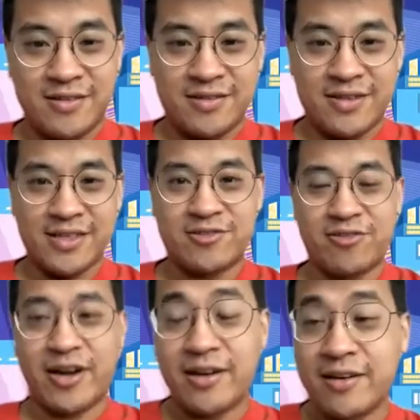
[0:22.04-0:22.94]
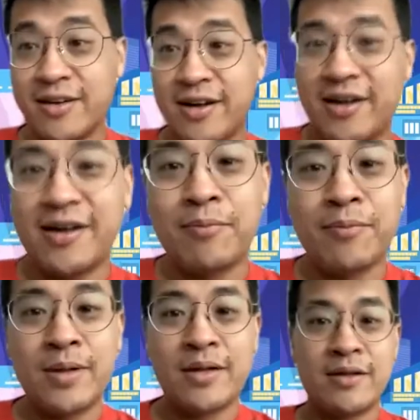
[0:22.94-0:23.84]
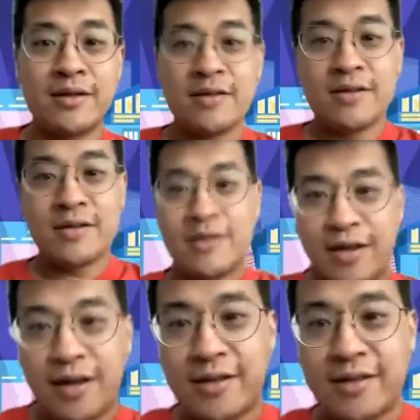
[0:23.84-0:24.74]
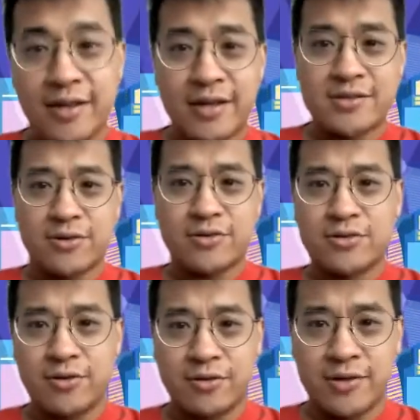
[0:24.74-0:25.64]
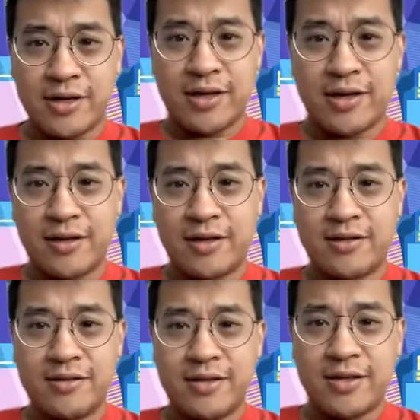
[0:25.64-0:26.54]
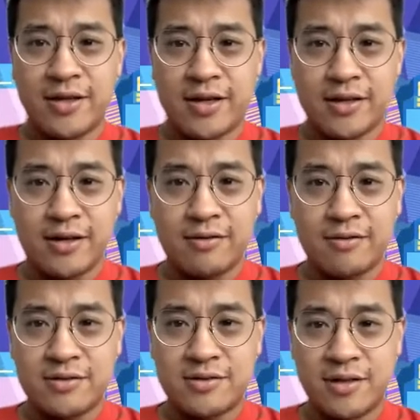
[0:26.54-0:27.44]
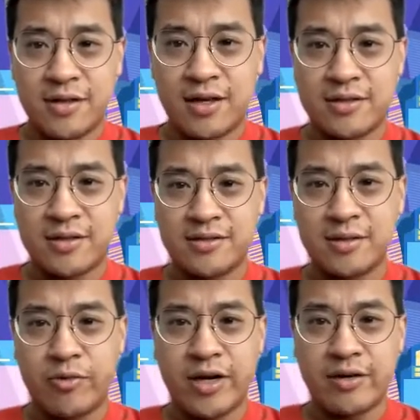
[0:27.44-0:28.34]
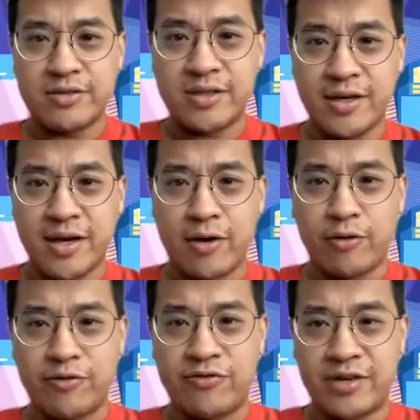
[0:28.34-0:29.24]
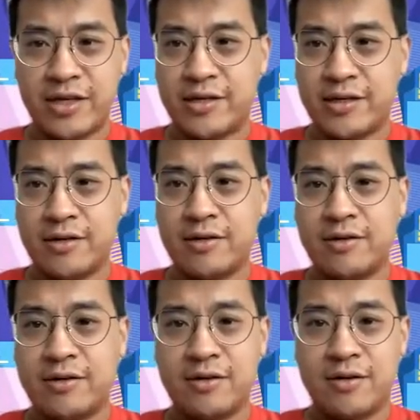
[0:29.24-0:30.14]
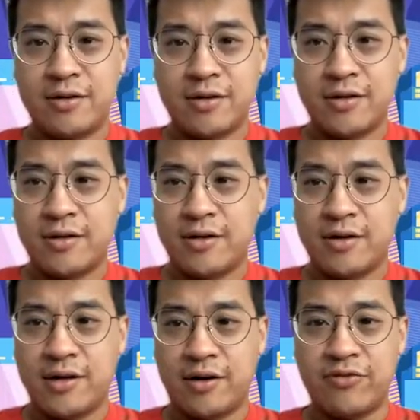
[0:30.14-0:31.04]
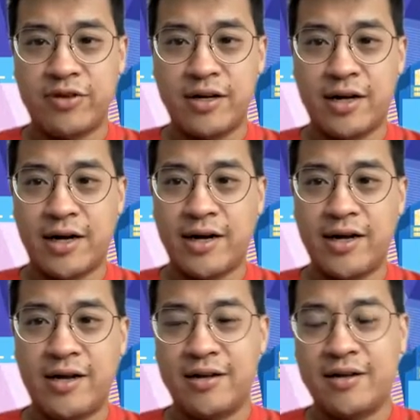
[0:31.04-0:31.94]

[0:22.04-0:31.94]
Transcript: That's great. I think that's also another someone else here, Alvina. Alvina, hi.